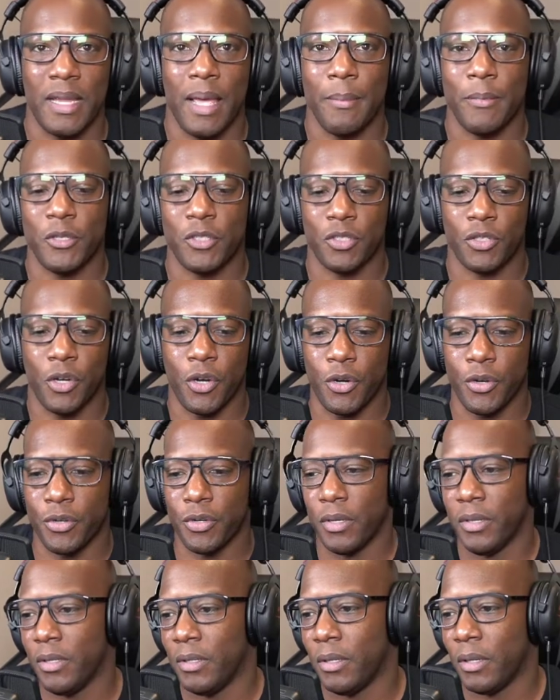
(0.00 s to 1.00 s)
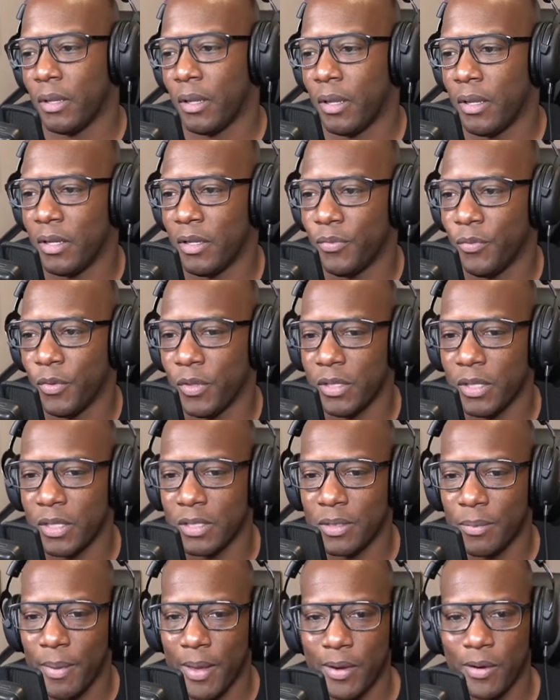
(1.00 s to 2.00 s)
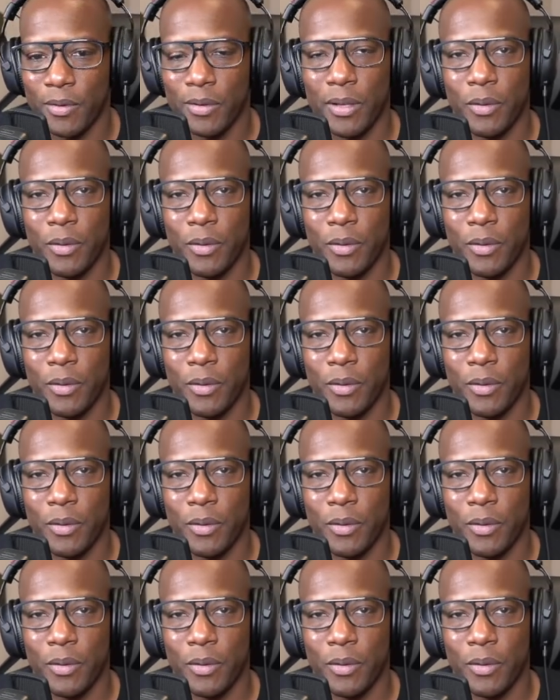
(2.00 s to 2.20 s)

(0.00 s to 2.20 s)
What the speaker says: damaged and hurt and really doesn't matter.